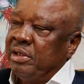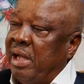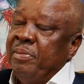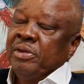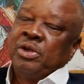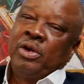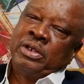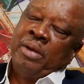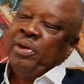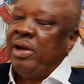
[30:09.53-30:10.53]
I mean, not
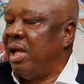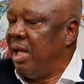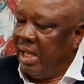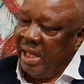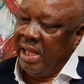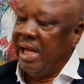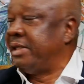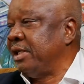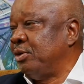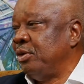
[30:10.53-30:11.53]
Abiola,
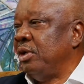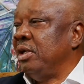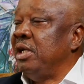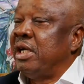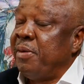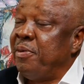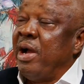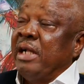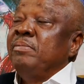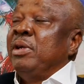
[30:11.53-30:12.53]
Atiku. He keep on
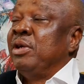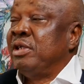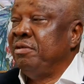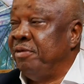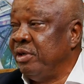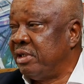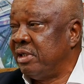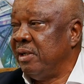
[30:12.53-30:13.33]
getting majority votes